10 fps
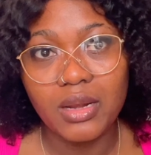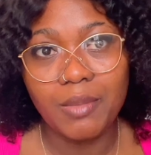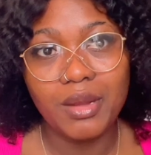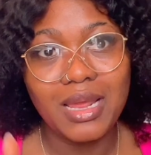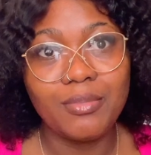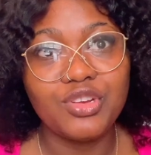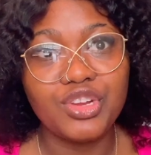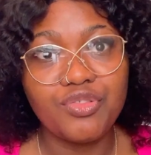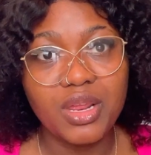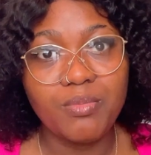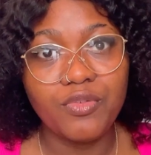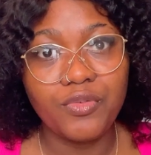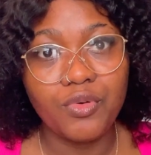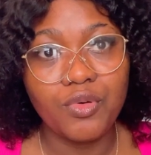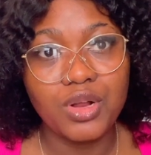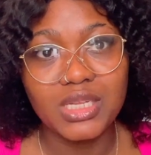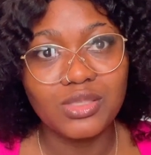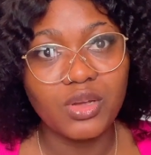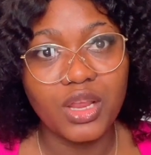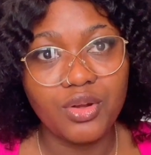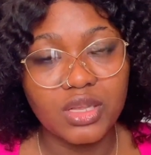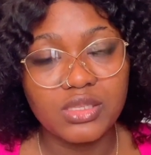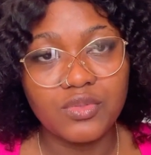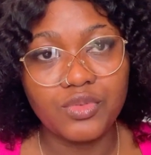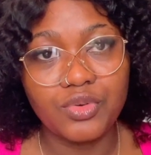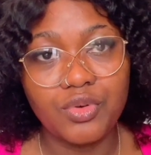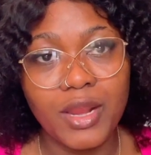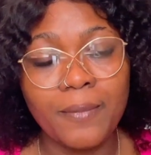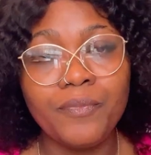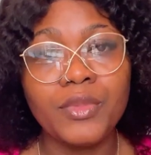Their degree before is not a nursing degree.